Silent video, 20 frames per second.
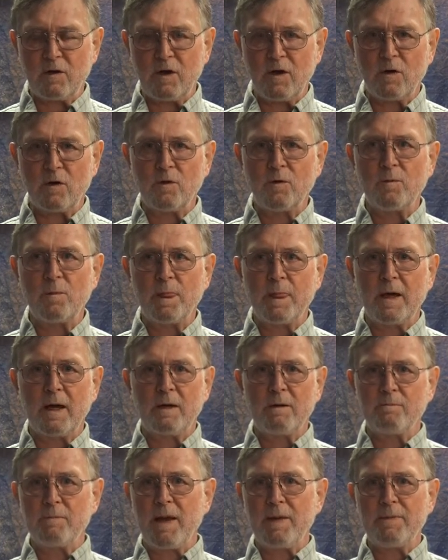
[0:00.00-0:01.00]
You know,
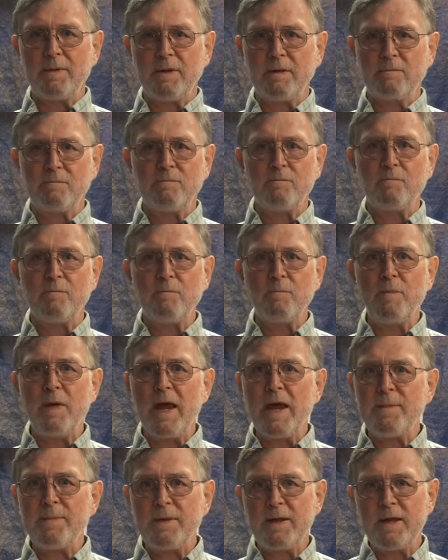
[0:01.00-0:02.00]
uh, maybe
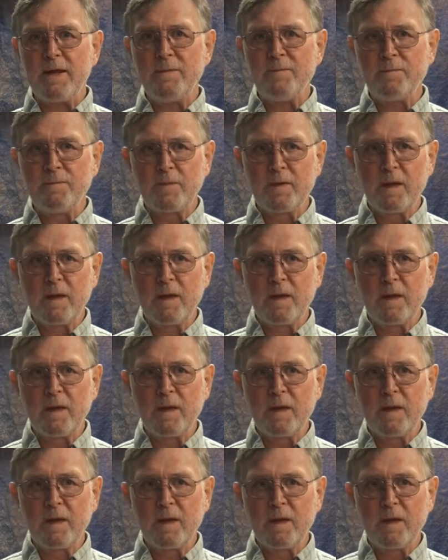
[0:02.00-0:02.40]
maybe